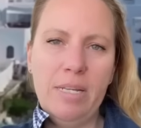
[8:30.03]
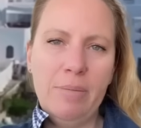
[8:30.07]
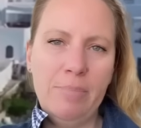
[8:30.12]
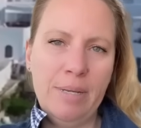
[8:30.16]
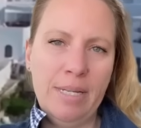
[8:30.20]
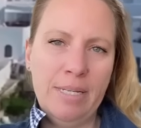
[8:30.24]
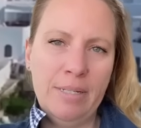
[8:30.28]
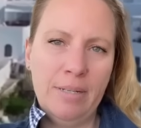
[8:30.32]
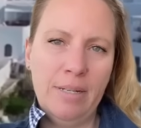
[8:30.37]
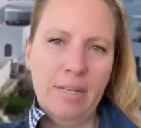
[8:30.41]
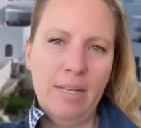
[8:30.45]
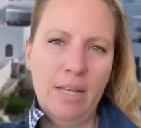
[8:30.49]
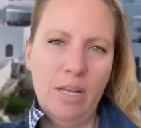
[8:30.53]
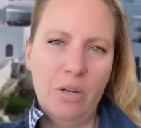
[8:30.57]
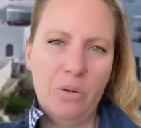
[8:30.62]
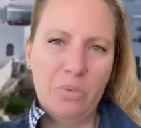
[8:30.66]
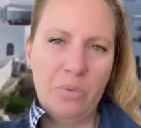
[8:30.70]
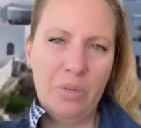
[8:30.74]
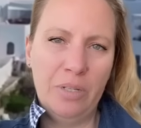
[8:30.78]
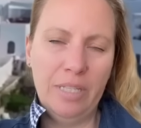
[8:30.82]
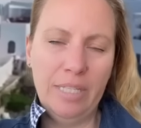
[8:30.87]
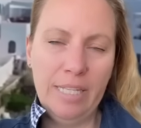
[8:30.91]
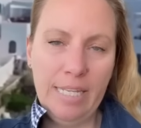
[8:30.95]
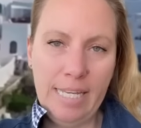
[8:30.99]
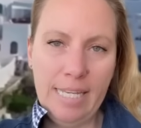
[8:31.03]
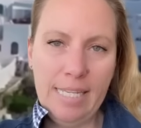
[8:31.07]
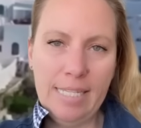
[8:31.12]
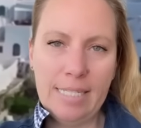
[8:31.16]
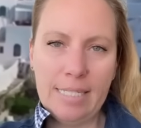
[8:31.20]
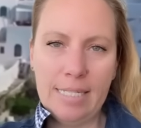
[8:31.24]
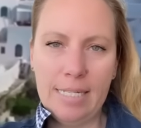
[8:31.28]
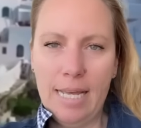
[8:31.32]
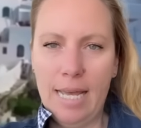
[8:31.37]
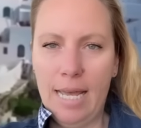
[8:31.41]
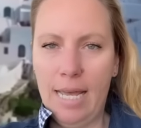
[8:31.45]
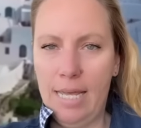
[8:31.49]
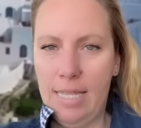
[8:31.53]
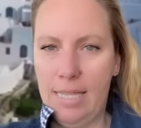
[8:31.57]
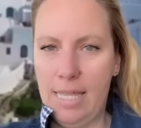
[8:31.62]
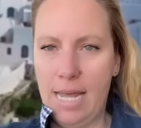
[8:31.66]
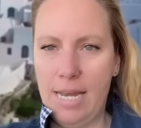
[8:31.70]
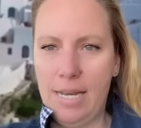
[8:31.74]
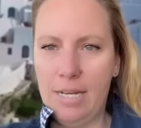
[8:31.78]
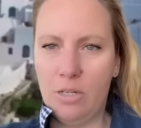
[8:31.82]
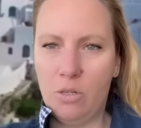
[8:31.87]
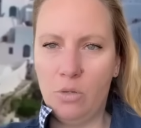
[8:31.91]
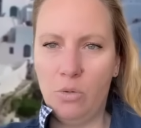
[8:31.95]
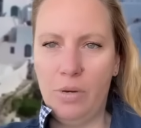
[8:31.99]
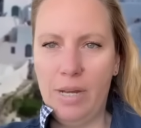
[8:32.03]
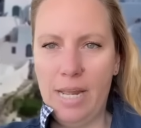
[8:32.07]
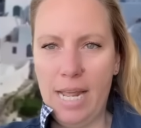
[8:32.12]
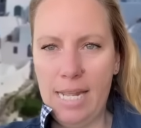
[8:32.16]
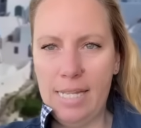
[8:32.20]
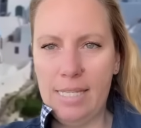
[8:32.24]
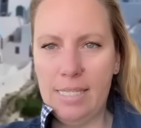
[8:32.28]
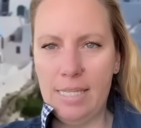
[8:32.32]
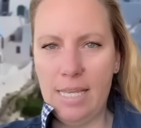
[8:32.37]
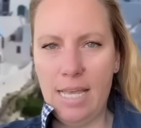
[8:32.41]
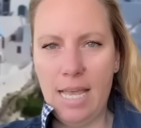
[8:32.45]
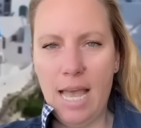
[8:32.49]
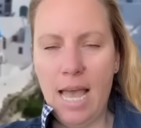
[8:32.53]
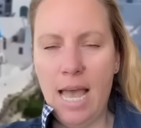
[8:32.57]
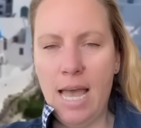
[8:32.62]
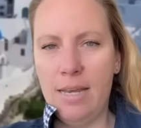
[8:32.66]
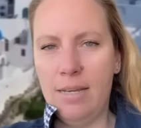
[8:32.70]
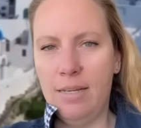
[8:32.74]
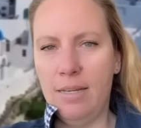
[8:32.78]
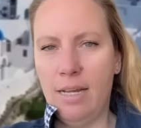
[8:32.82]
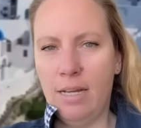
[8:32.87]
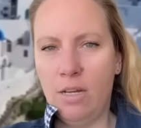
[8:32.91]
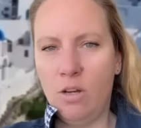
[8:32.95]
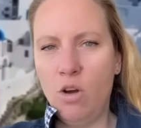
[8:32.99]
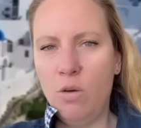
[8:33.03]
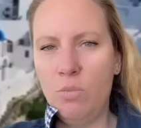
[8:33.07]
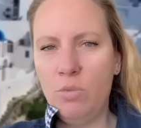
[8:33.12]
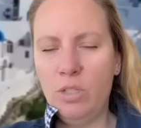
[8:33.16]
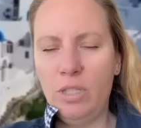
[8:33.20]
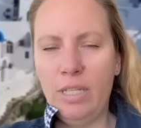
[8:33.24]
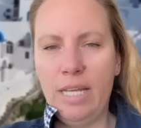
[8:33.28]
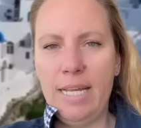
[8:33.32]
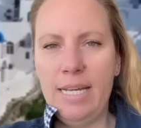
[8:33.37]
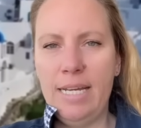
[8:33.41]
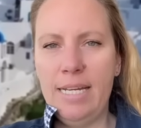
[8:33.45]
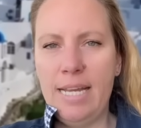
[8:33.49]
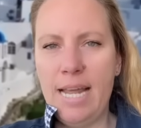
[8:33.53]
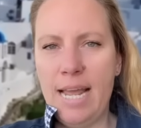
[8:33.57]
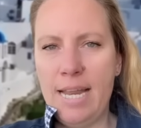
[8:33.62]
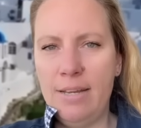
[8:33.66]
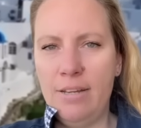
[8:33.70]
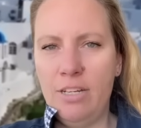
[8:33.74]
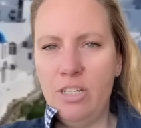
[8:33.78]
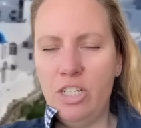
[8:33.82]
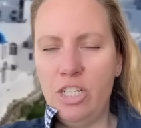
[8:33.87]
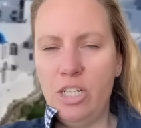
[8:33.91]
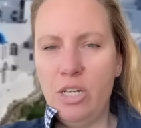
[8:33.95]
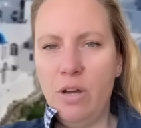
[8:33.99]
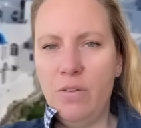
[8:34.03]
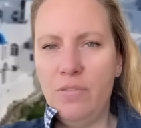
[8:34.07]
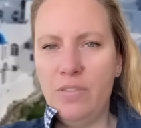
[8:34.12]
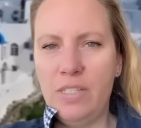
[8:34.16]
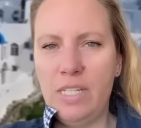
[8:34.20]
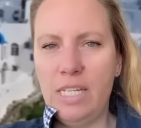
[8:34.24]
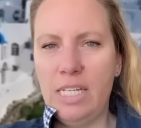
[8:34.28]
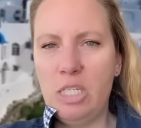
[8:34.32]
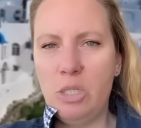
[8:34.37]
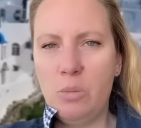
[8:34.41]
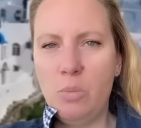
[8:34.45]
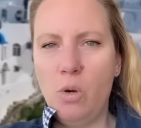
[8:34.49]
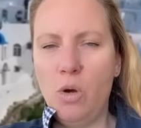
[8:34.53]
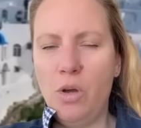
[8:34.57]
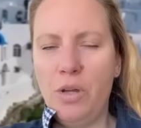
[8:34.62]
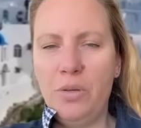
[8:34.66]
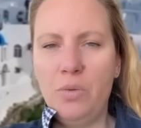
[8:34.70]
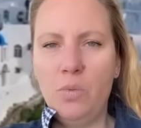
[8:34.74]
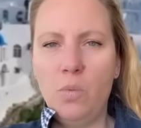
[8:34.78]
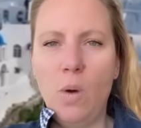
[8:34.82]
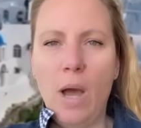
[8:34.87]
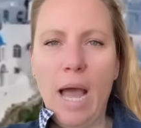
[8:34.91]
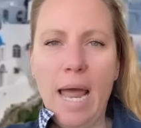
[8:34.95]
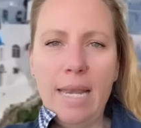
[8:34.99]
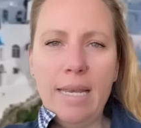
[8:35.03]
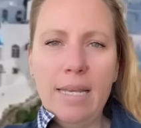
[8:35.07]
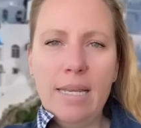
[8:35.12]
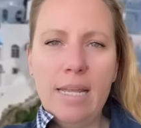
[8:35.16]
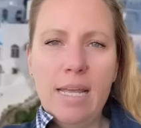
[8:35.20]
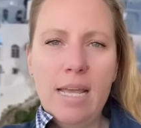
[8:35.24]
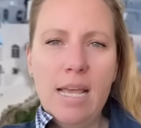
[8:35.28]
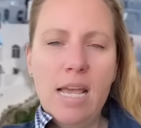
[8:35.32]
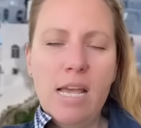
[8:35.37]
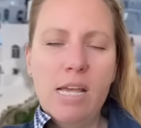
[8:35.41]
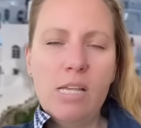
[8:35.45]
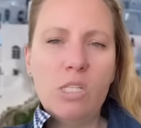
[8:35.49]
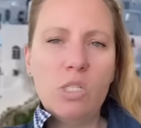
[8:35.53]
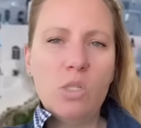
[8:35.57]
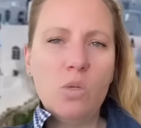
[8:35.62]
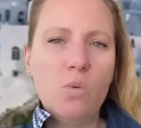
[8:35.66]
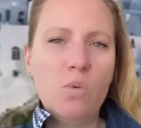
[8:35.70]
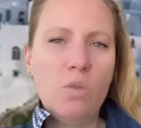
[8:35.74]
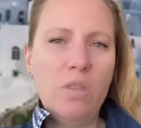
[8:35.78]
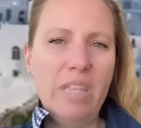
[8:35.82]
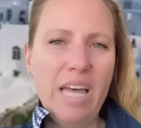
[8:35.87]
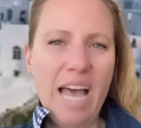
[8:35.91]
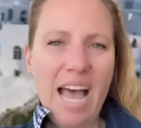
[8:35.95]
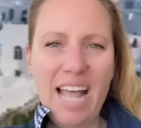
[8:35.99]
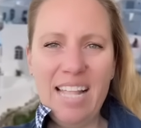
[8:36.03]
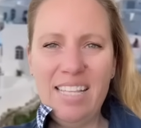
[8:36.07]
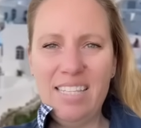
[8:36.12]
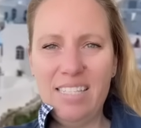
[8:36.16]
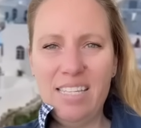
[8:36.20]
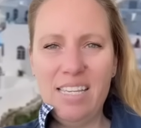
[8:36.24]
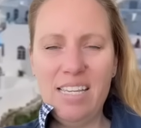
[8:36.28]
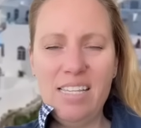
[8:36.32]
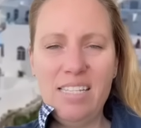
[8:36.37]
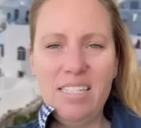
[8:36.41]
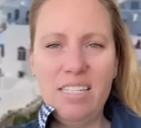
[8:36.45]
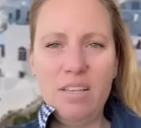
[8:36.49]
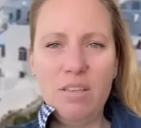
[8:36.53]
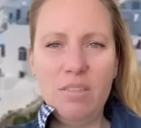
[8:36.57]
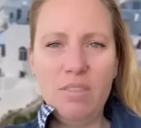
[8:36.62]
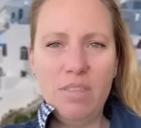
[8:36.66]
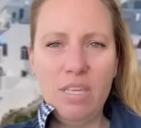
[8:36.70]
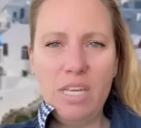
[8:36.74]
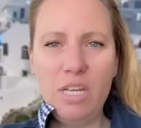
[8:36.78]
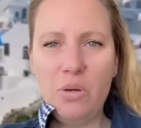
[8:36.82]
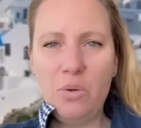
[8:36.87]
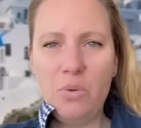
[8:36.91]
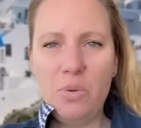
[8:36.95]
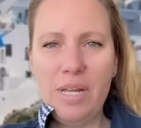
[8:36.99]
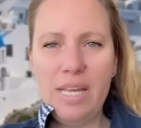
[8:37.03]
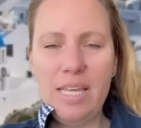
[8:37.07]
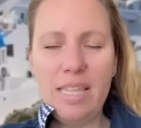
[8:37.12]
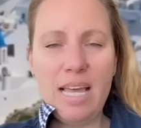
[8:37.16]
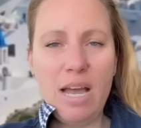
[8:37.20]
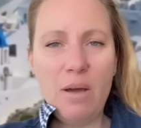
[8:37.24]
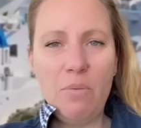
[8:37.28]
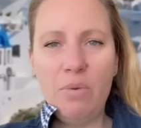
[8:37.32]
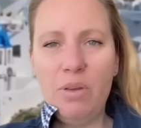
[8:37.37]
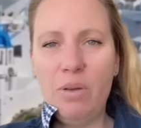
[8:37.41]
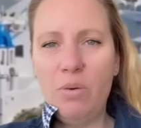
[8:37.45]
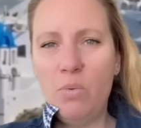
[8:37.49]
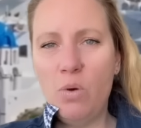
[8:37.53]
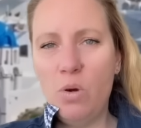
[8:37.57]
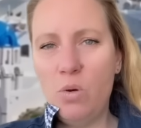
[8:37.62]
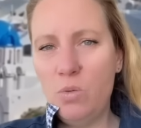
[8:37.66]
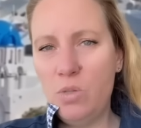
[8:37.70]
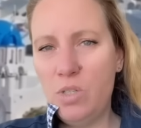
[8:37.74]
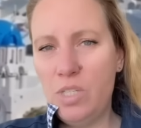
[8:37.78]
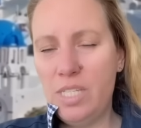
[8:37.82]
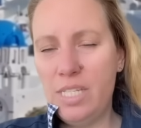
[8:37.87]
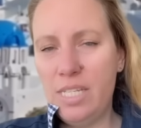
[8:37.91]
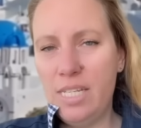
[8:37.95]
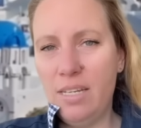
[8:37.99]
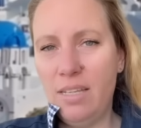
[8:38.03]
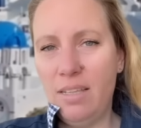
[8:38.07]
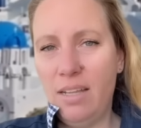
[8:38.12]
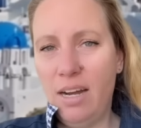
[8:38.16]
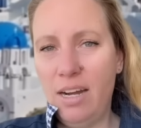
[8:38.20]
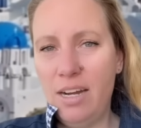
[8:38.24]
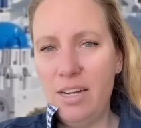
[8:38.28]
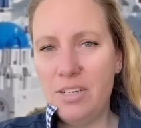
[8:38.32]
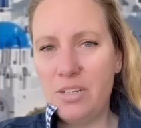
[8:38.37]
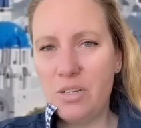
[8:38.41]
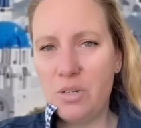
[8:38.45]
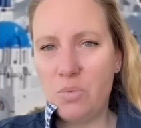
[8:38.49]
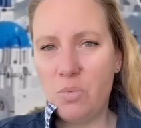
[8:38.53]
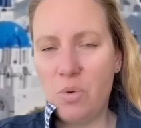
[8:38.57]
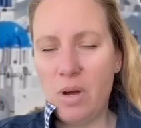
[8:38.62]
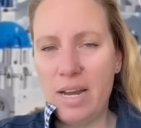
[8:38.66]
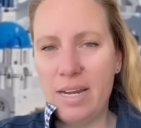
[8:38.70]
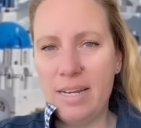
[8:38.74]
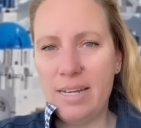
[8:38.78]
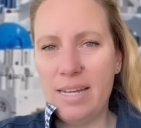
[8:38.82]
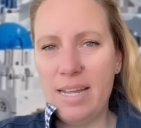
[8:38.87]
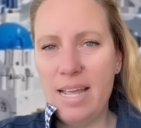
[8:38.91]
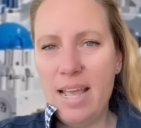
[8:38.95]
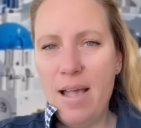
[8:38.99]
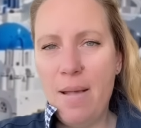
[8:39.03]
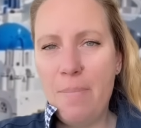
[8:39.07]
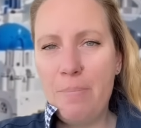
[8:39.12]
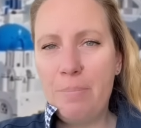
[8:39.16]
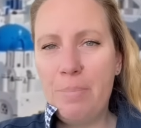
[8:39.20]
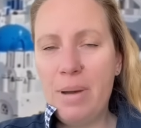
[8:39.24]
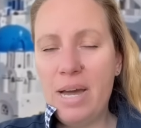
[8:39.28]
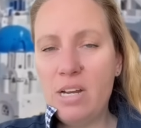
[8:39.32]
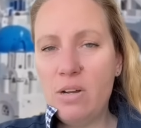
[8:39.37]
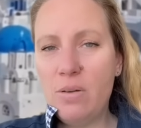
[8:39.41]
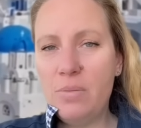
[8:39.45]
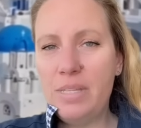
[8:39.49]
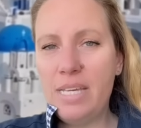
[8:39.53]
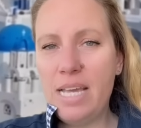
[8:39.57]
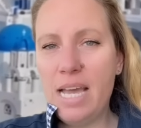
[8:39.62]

been released that it creates an accumulated energy of 6.1. So that's his theory, that we won't see a larger one. But on the